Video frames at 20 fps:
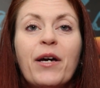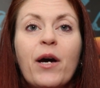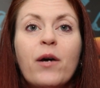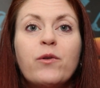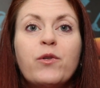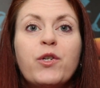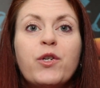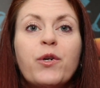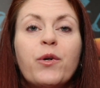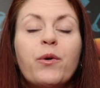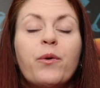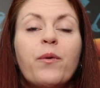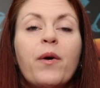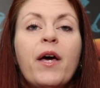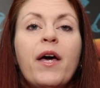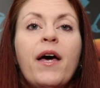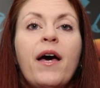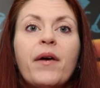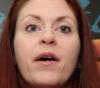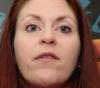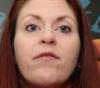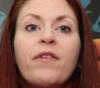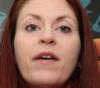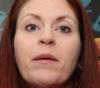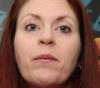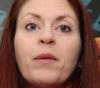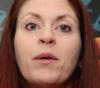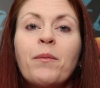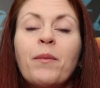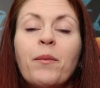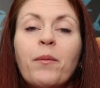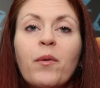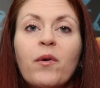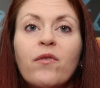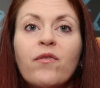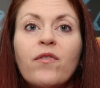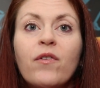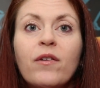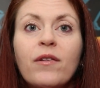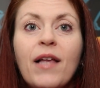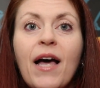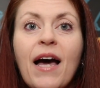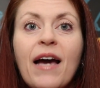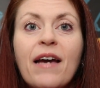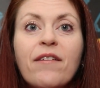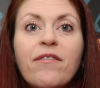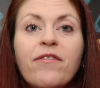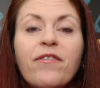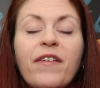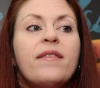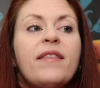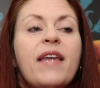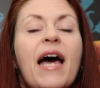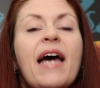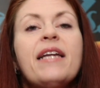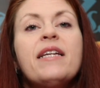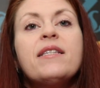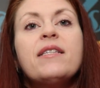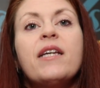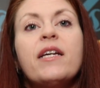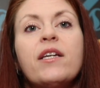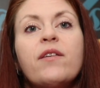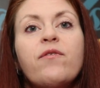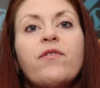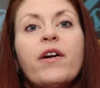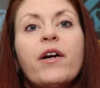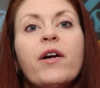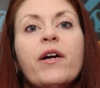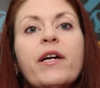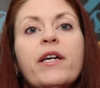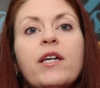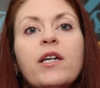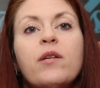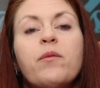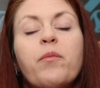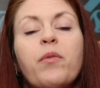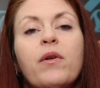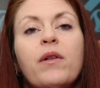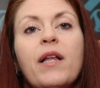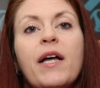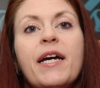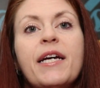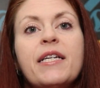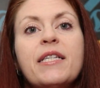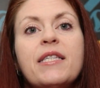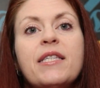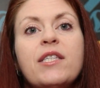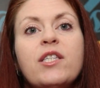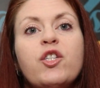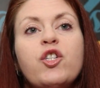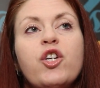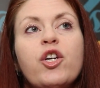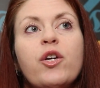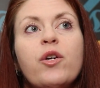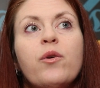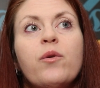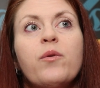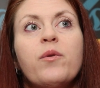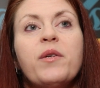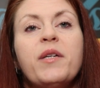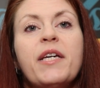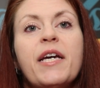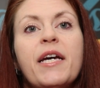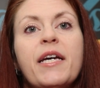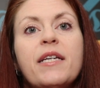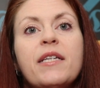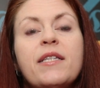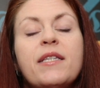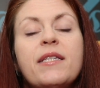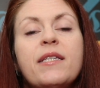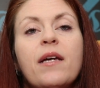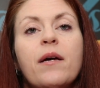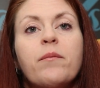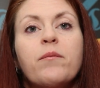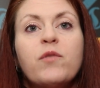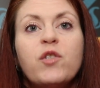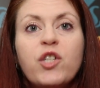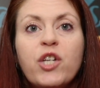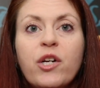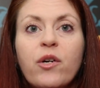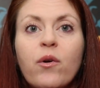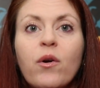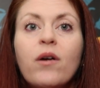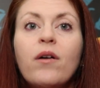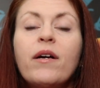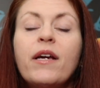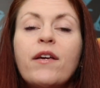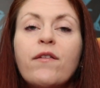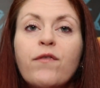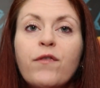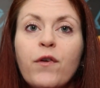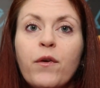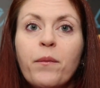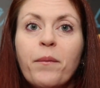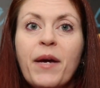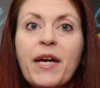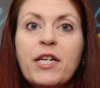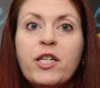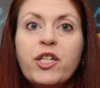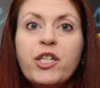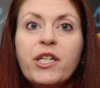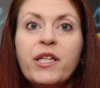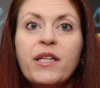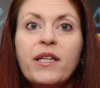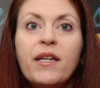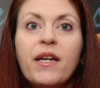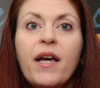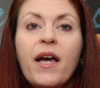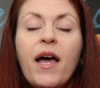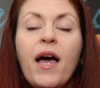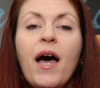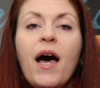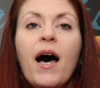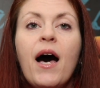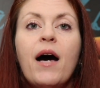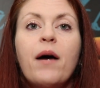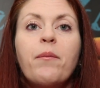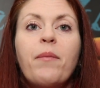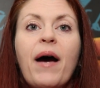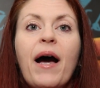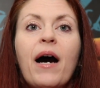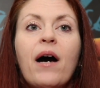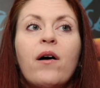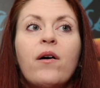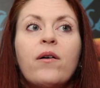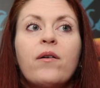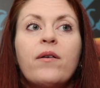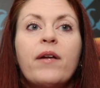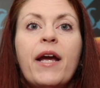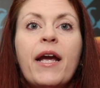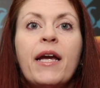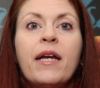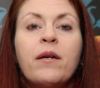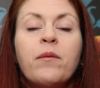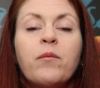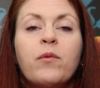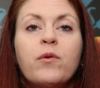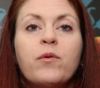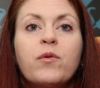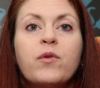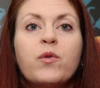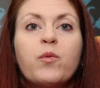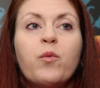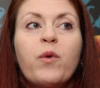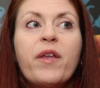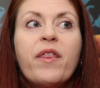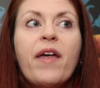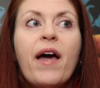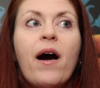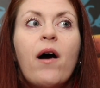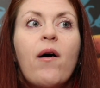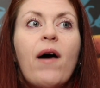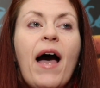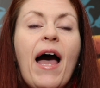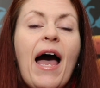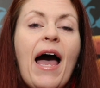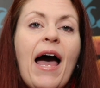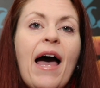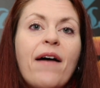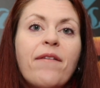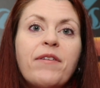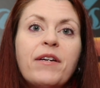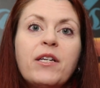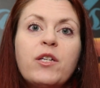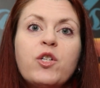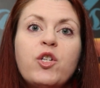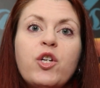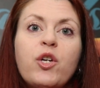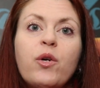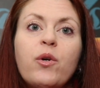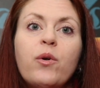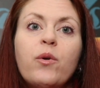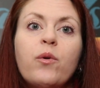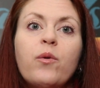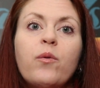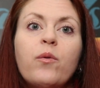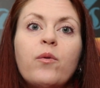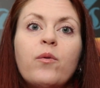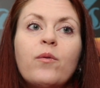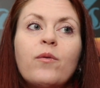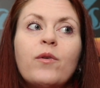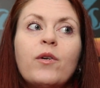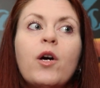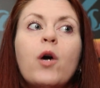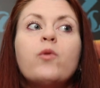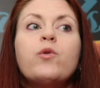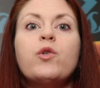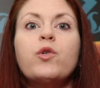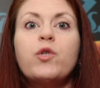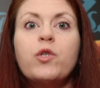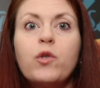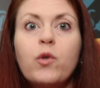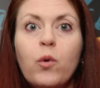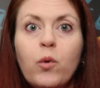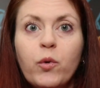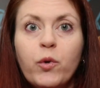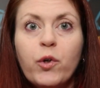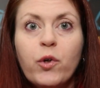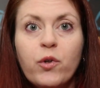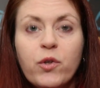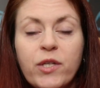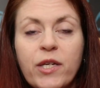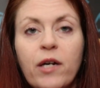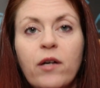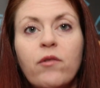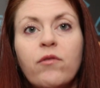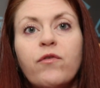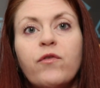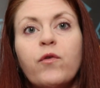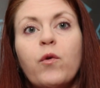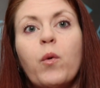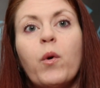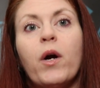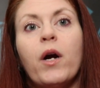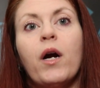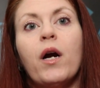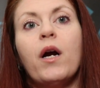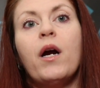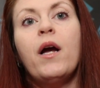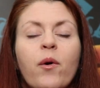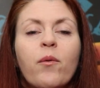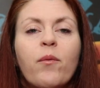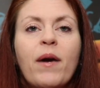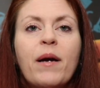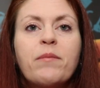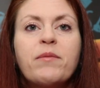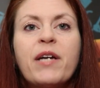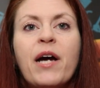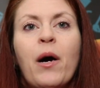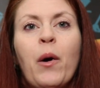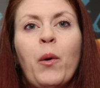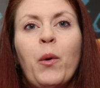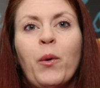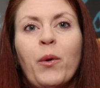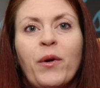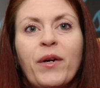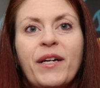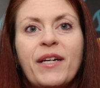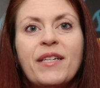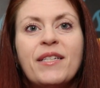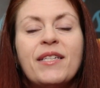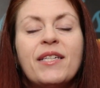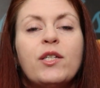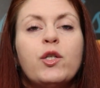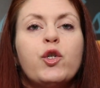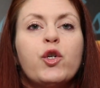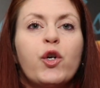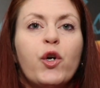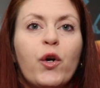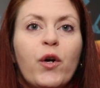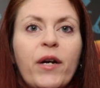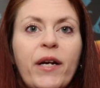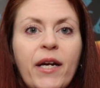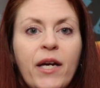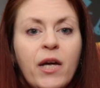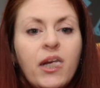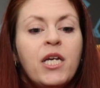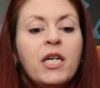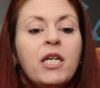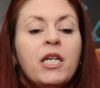go to a family member for life. That is a very good place to get some general information about animals without having to go to school yourself for a reptile oriented degree.